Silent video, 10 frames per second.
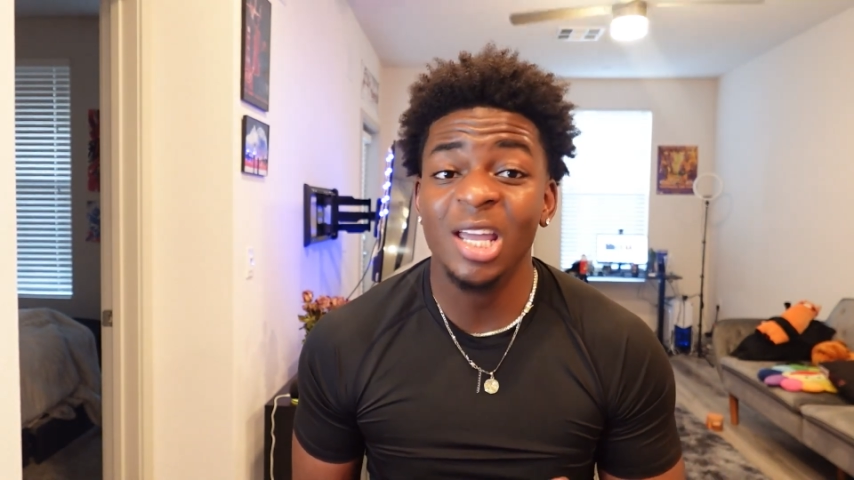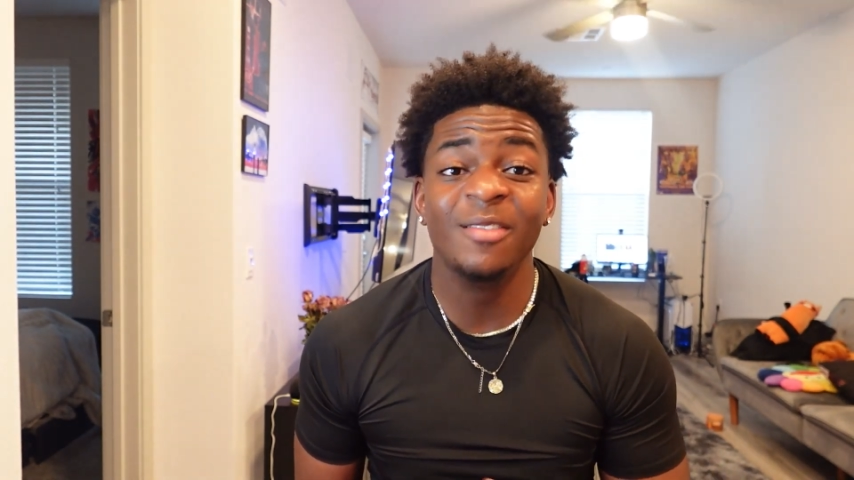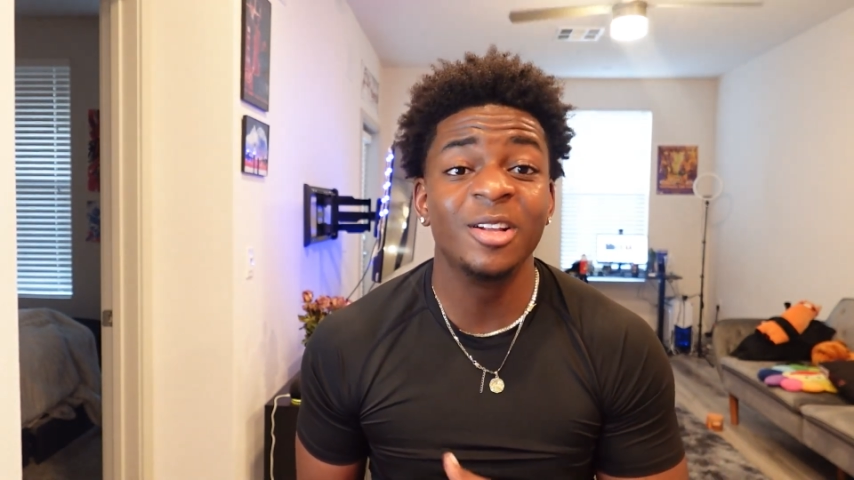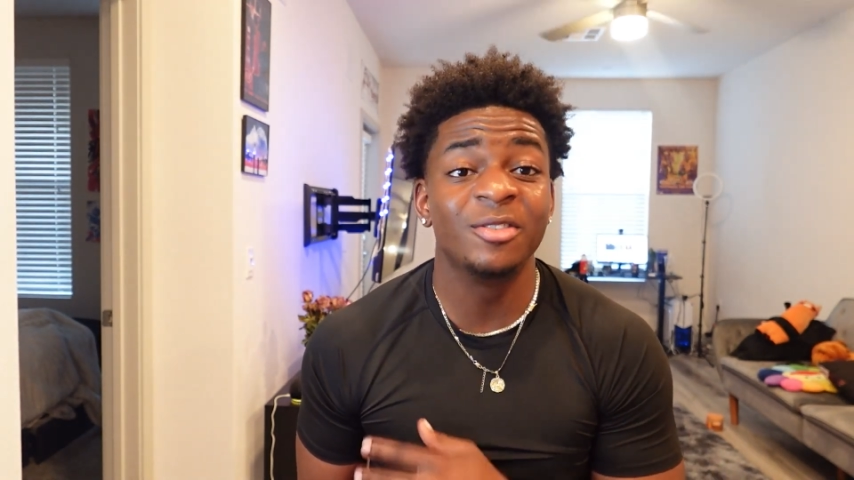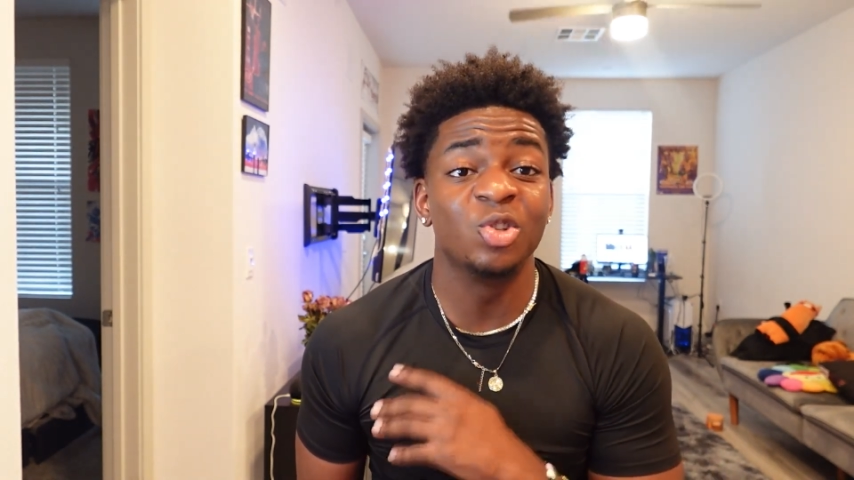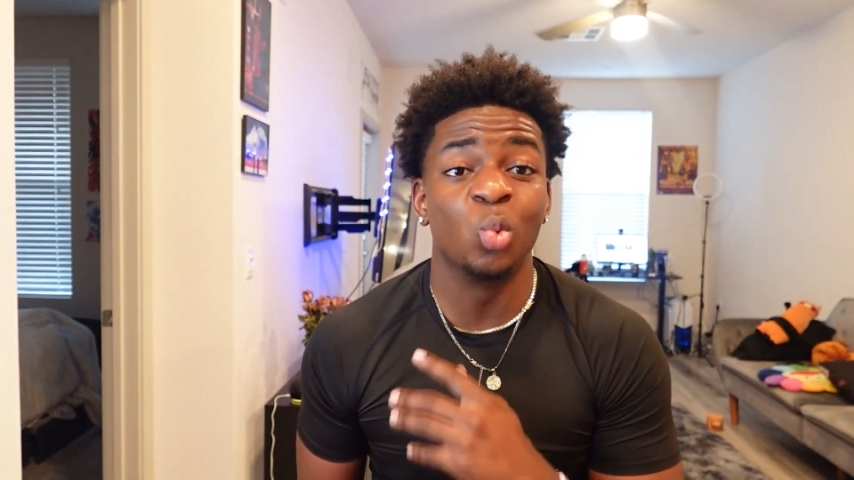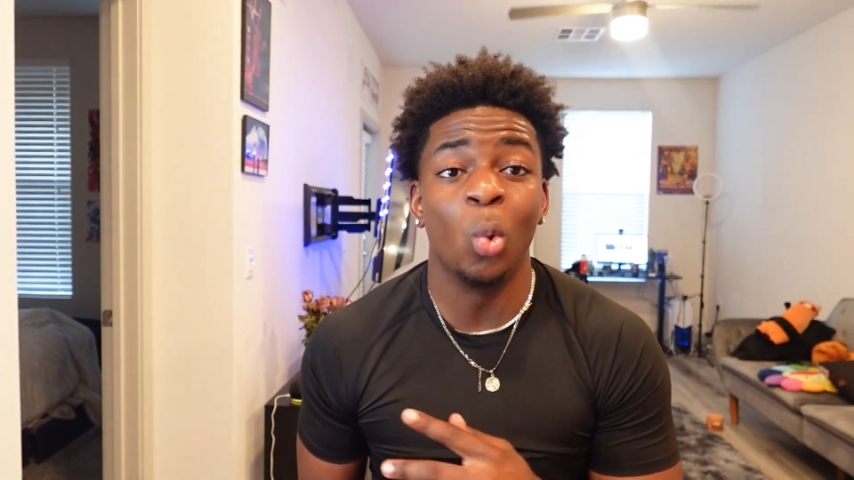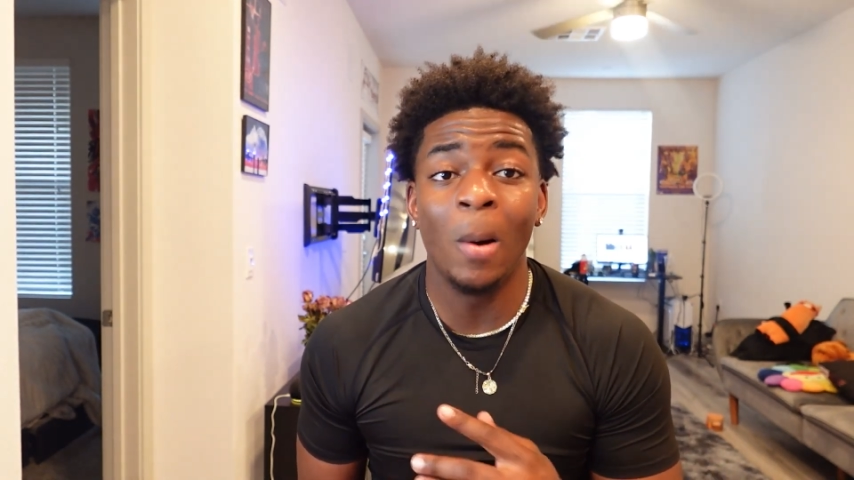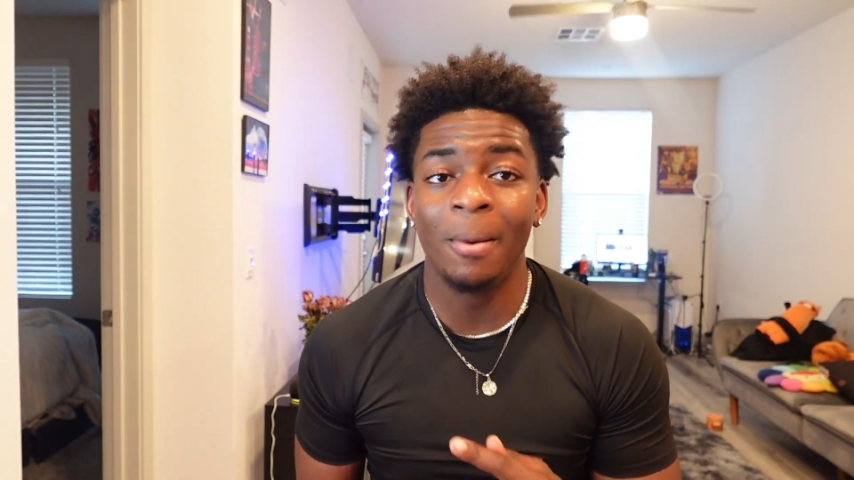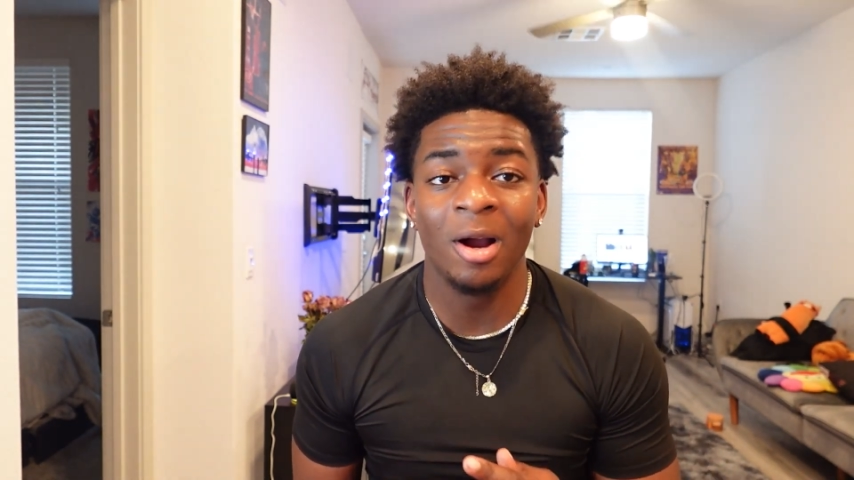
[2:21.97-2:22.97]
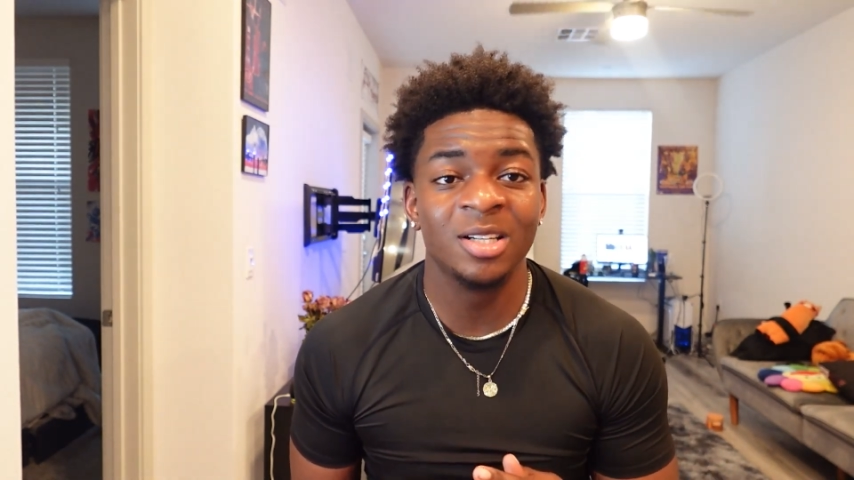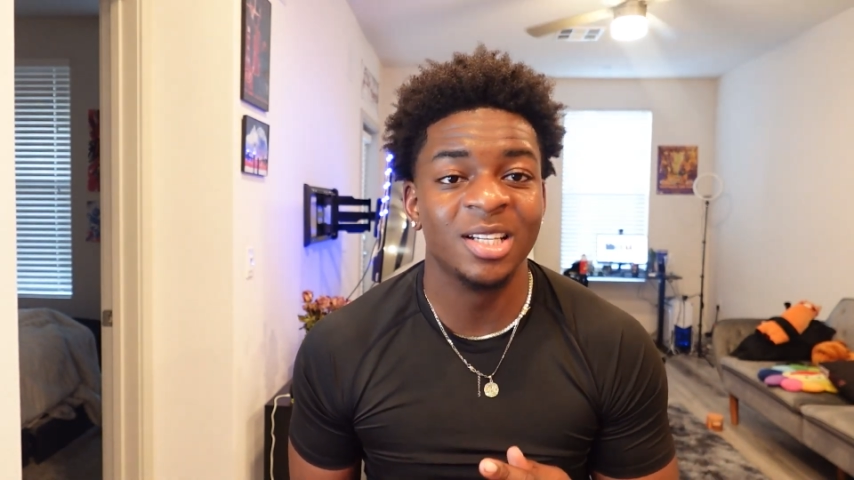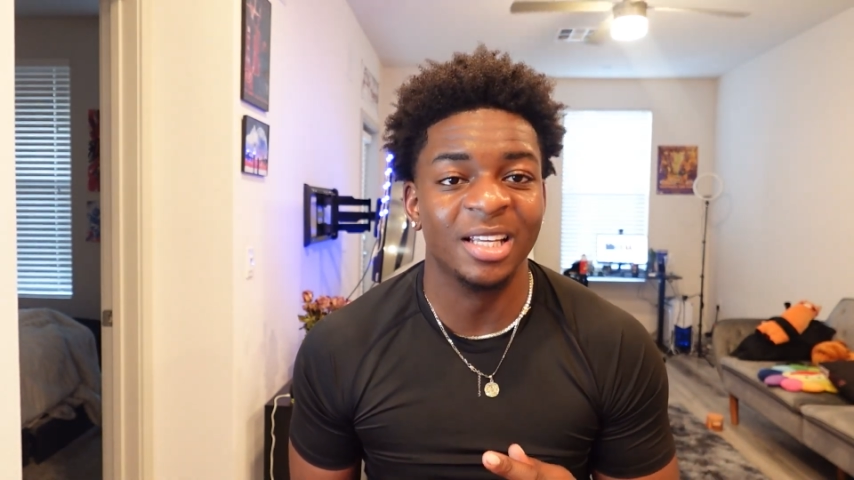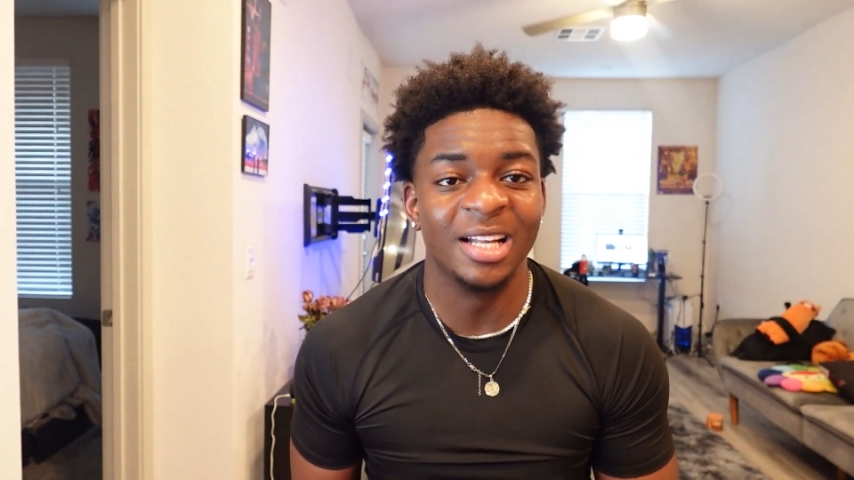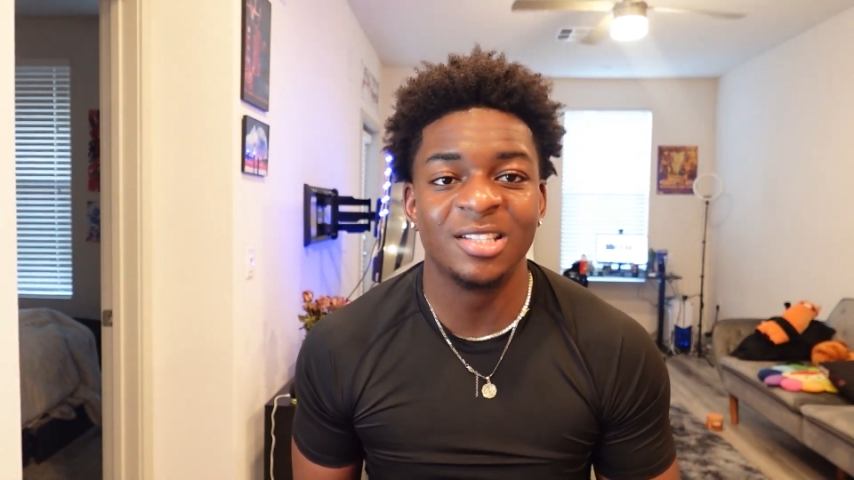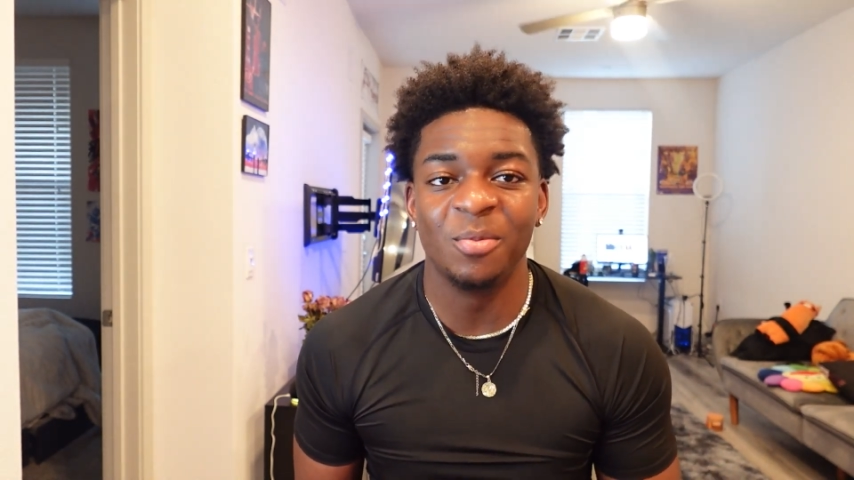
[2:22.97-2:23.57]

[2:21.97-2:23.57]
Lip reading: Even if just one person gets